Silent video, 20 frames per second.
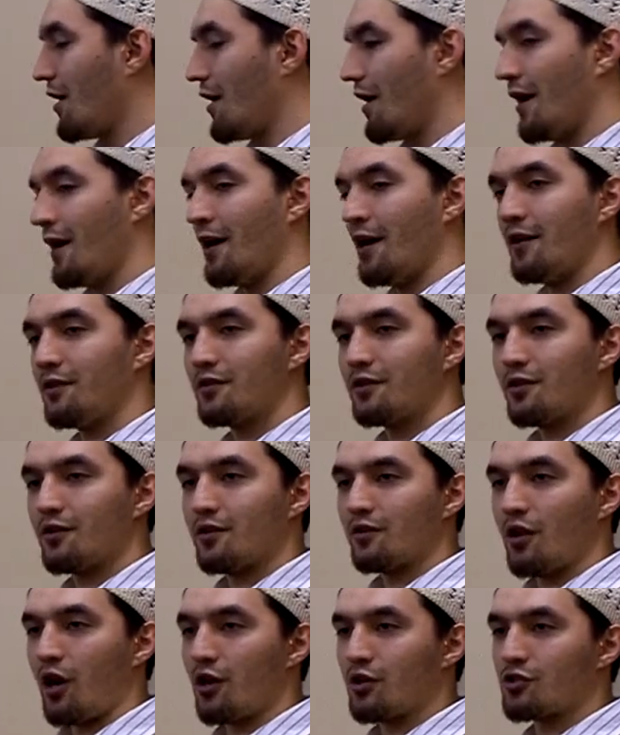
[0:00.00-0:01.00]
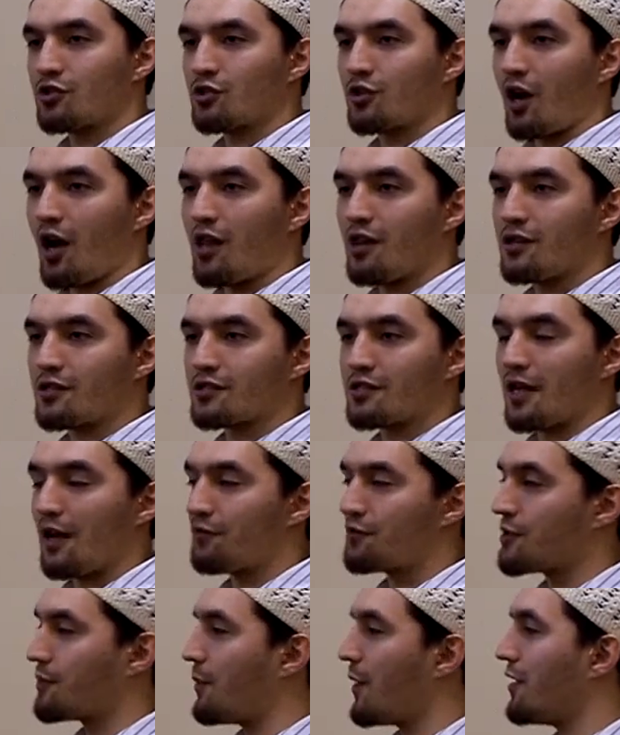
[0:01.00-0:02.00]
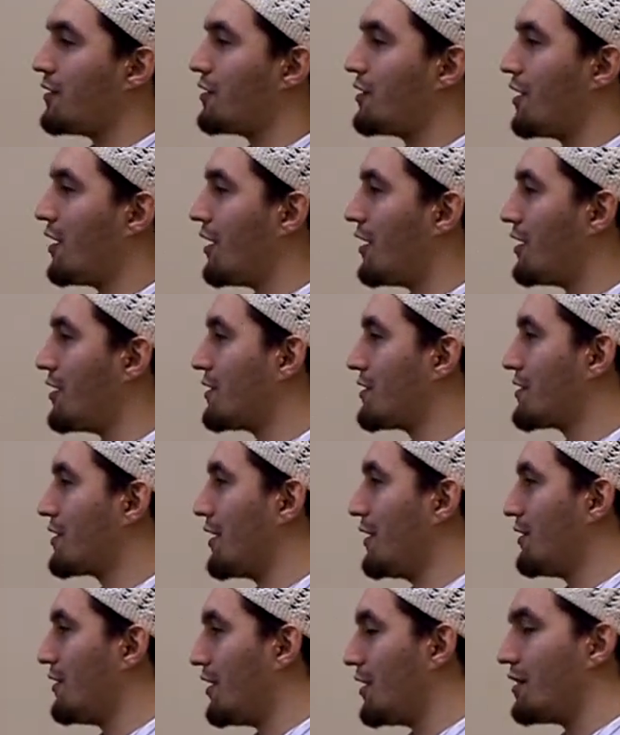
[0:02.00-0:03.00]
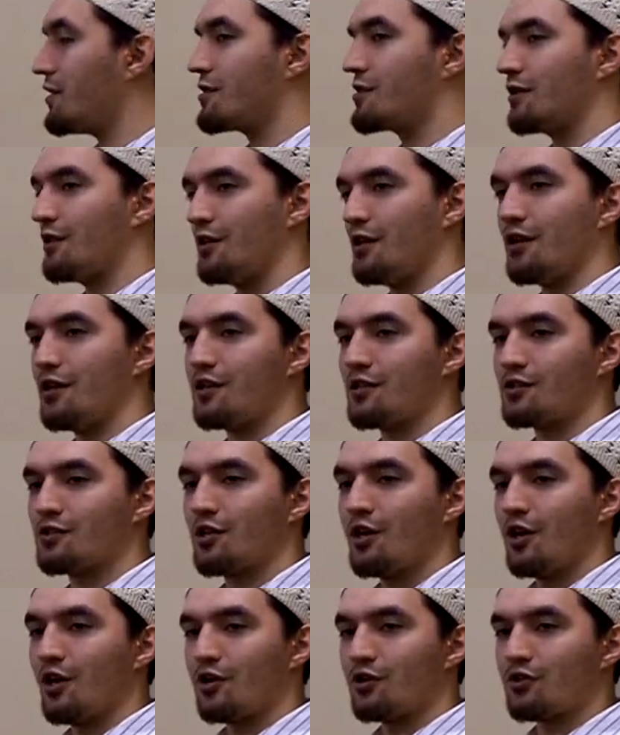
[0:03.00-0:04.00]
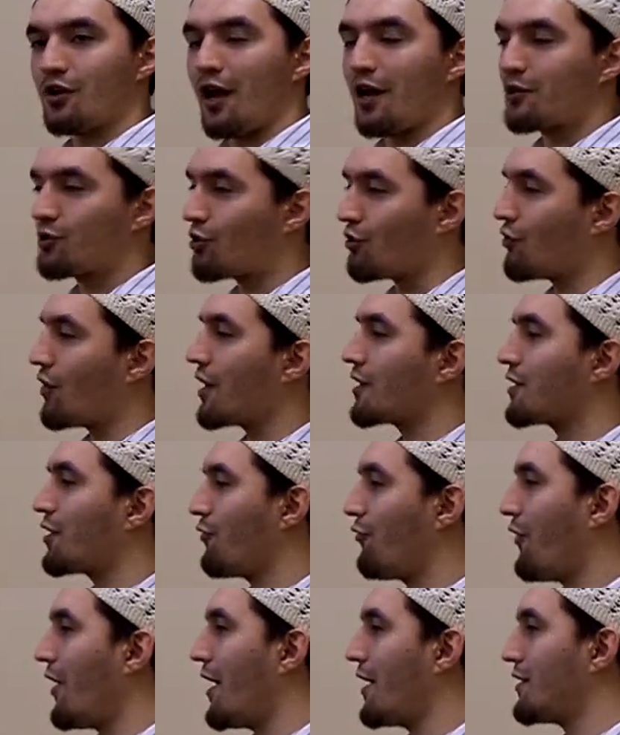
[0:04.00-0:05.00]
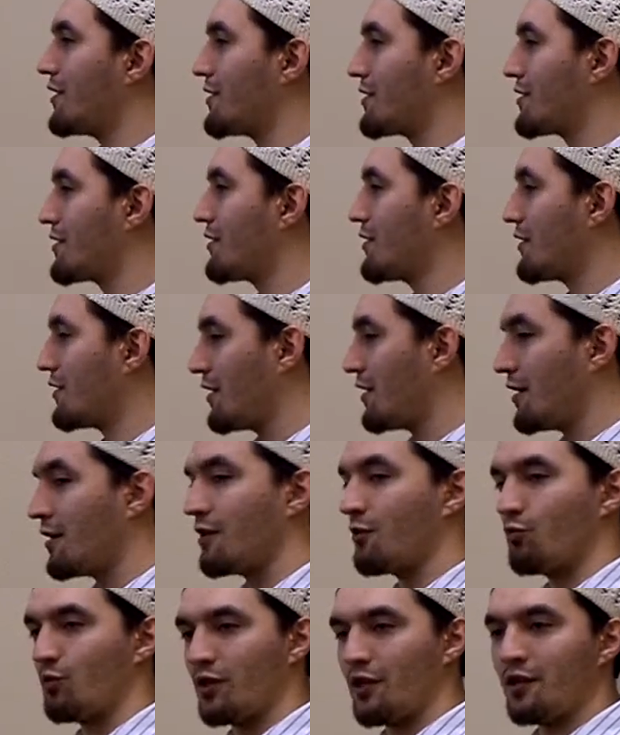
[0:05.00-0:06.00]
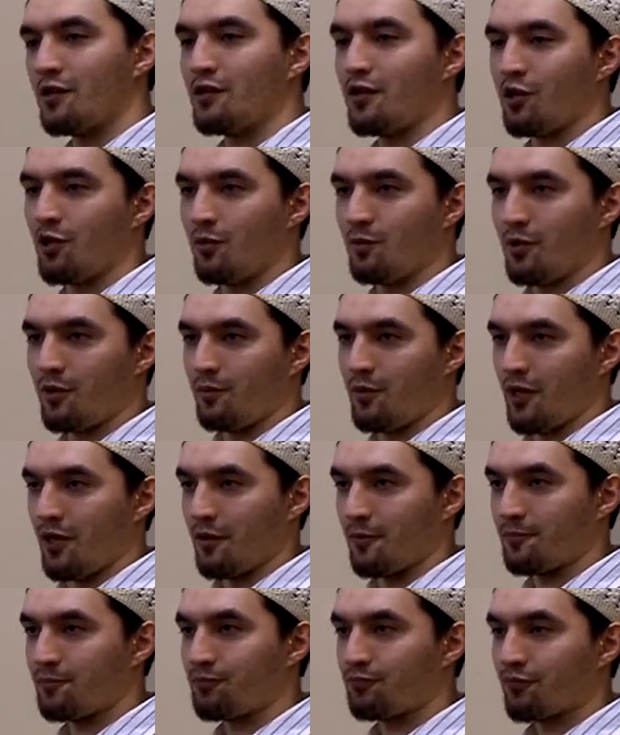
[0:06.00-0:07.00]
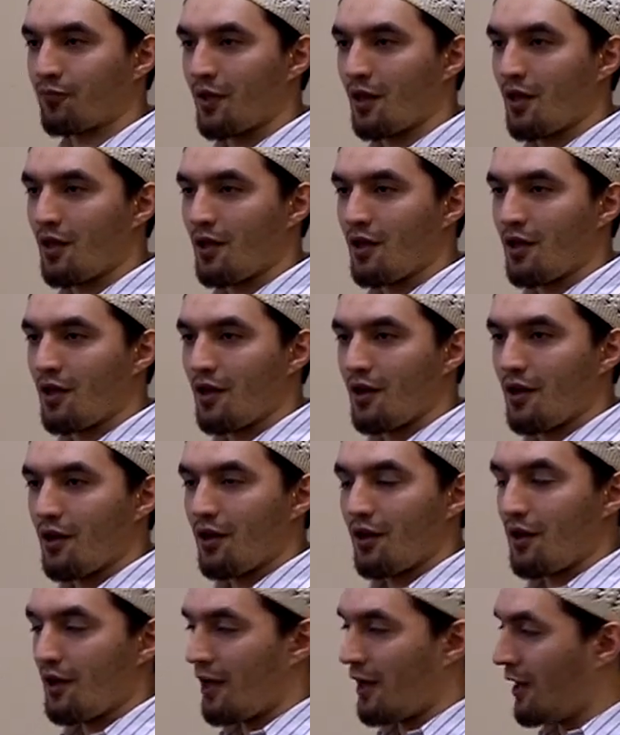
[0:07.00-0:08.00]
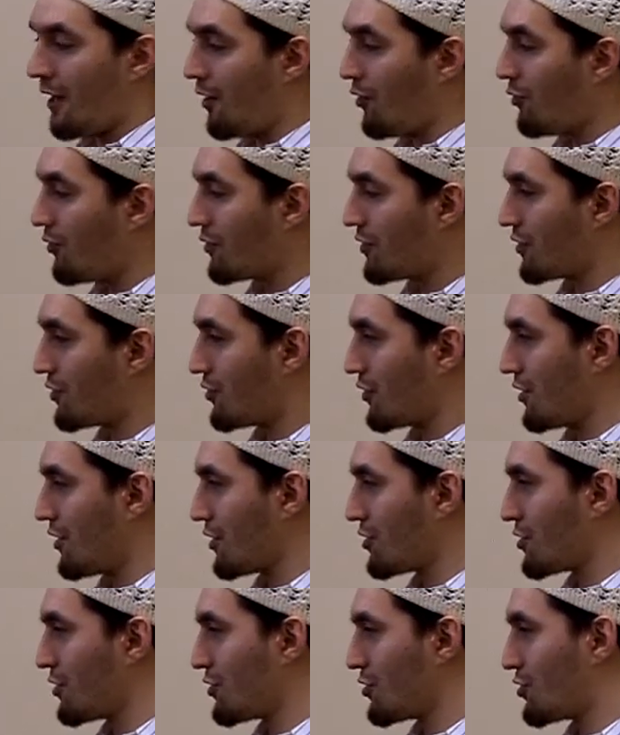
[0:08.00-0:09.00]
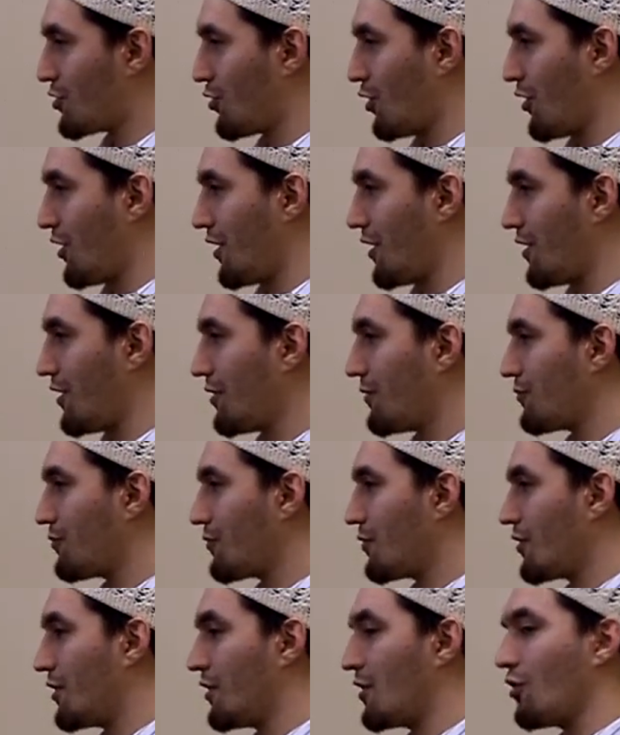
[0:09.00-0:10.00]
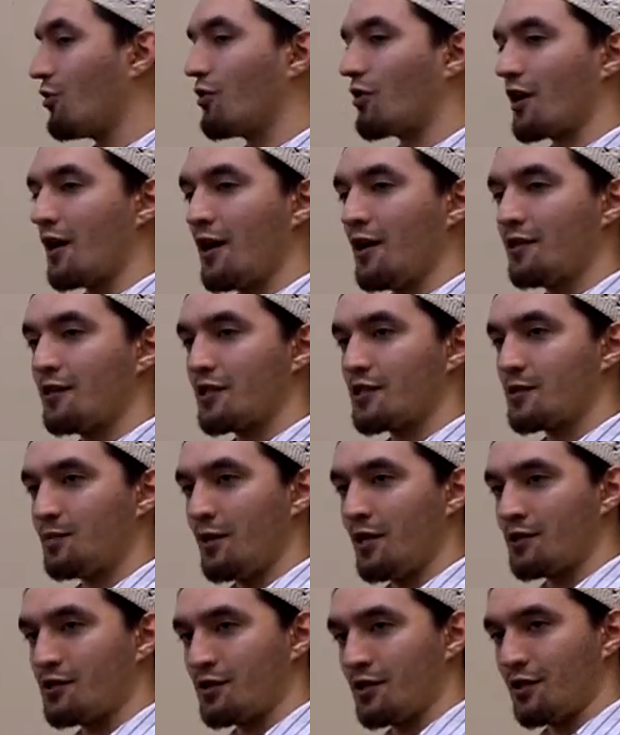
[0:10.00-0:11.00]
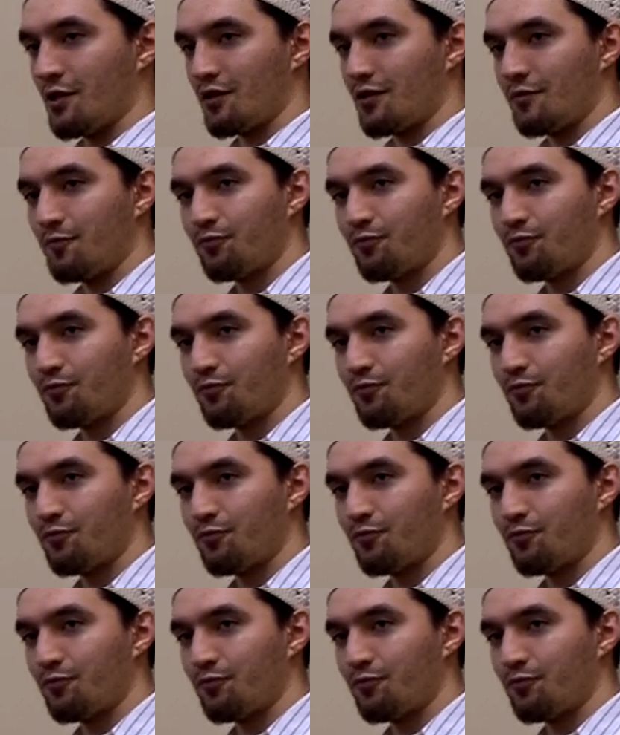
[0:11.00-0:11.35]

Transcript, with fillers: And our scholars have spent years and years and years trying to rectify this thing within the human being. Uh, the tradition story in the Quran that's mentioned